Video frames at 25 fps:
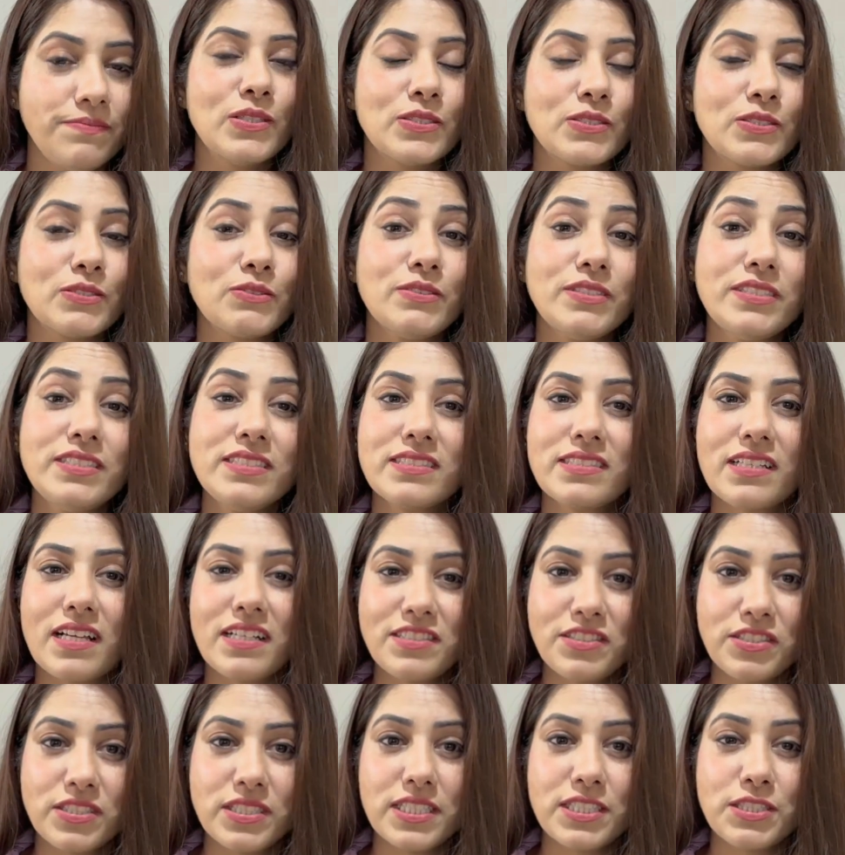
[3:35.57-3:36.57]
So in
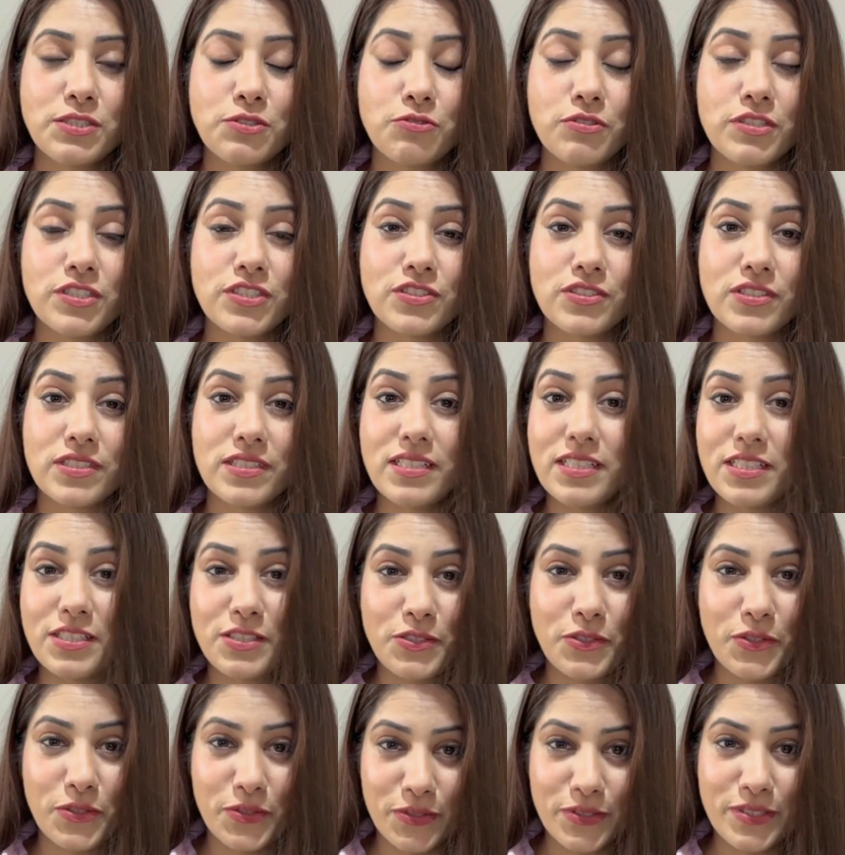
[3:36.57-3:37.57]
such situation,
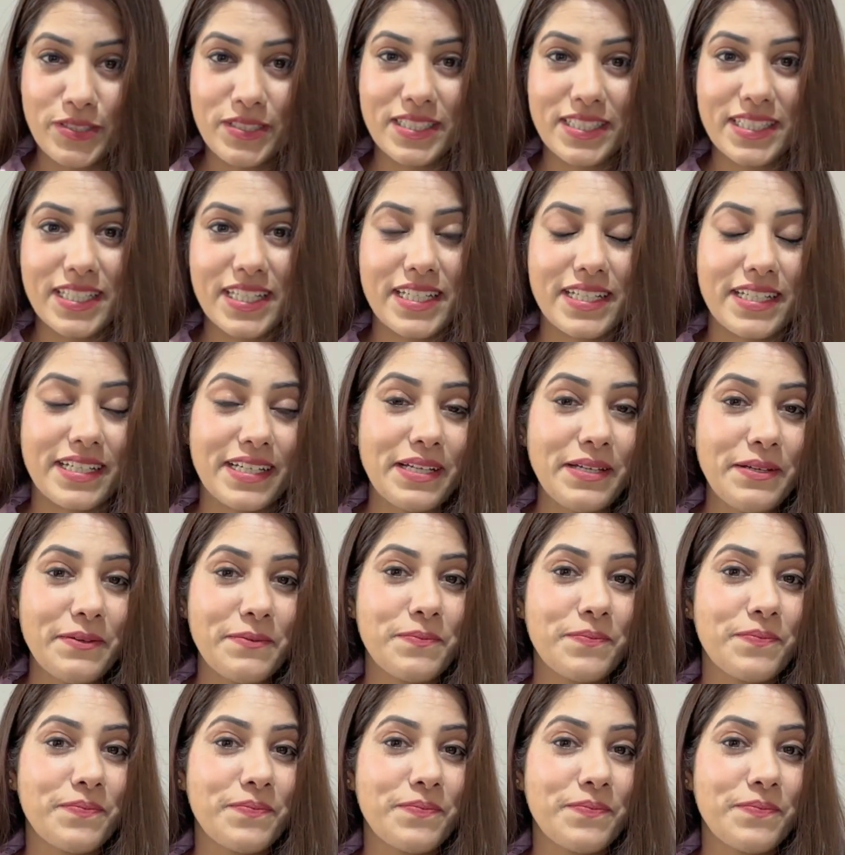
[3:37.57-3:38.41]
you could say,